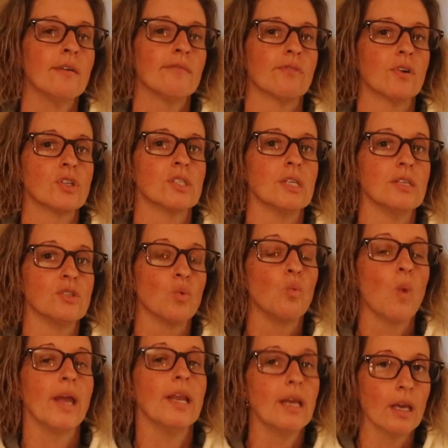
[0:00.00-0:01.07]
versus
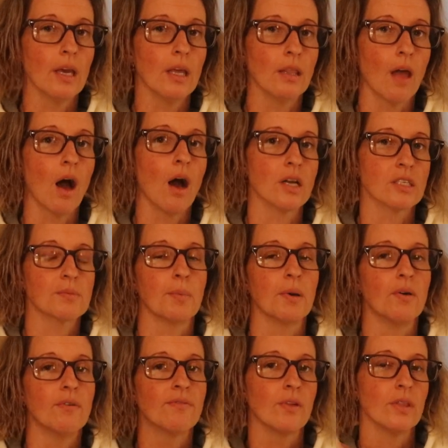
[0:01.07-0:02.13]
waiting in the
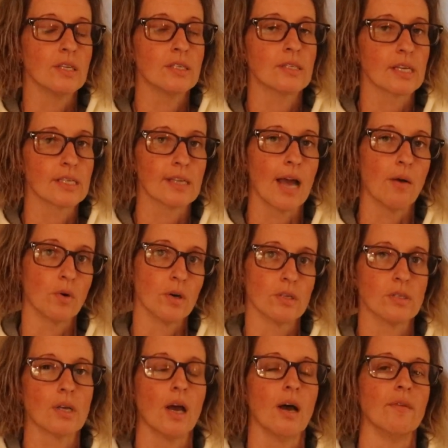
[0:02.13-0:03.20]
hospital for the 6
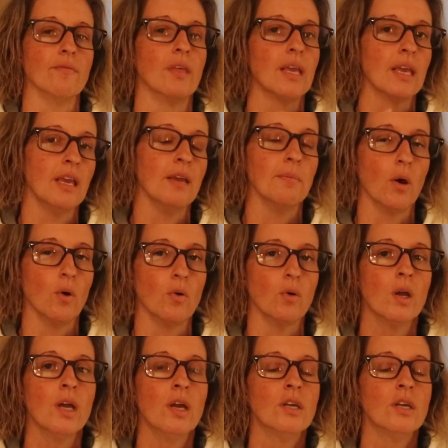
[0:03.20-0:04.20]
hours of the chemo